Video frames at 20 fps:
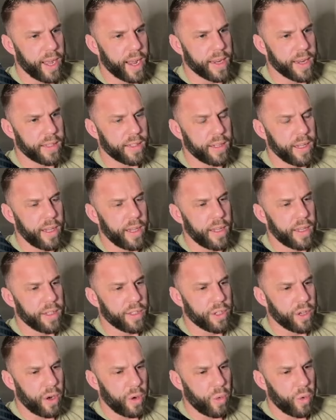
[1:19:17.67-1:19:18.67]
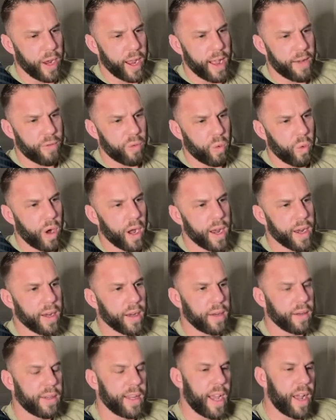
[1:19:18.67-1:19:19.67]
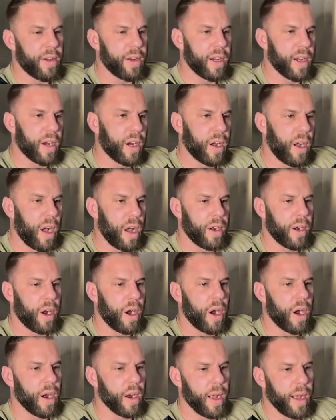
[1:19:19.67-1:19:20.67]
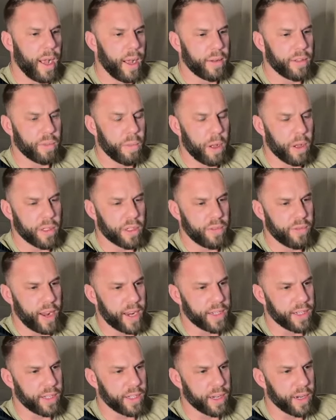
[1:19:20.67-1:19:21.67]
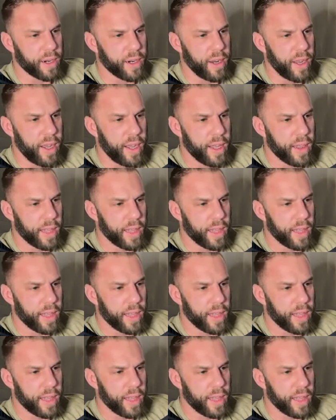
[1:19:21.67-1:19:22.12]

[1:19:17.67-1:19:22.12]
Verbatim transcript: nice. So we have one down here on our uh, smallest devices here.